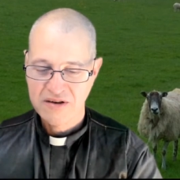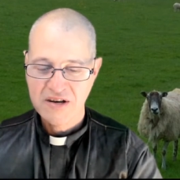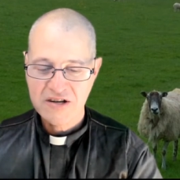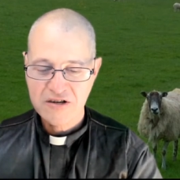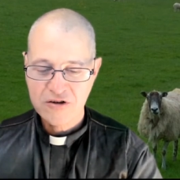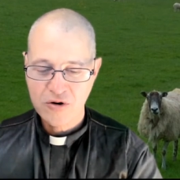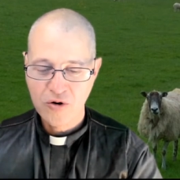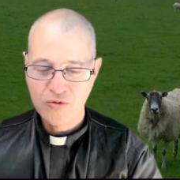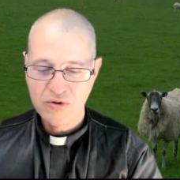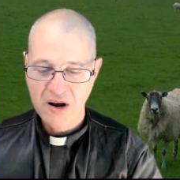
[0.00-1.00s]
into your
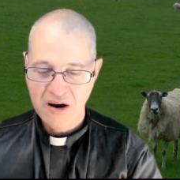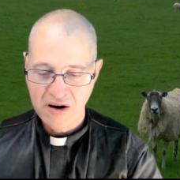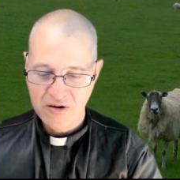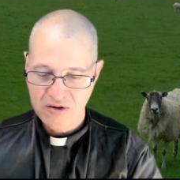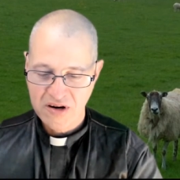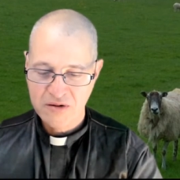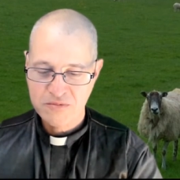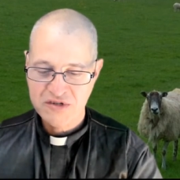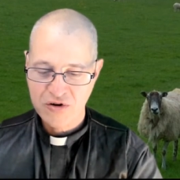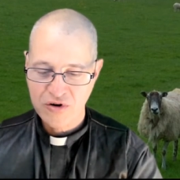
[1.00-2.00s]
own heart, and
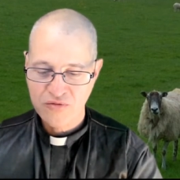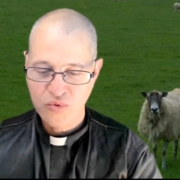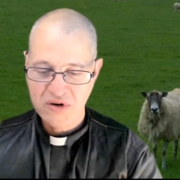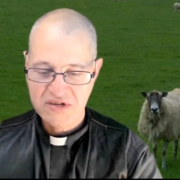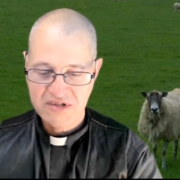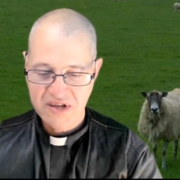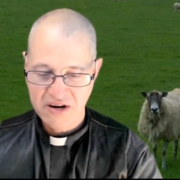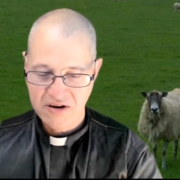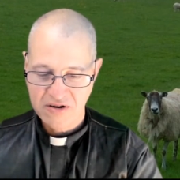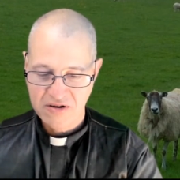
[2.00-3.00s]
observe what is
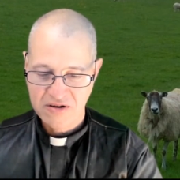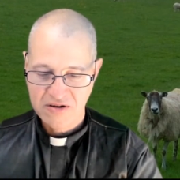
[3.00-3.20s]
there.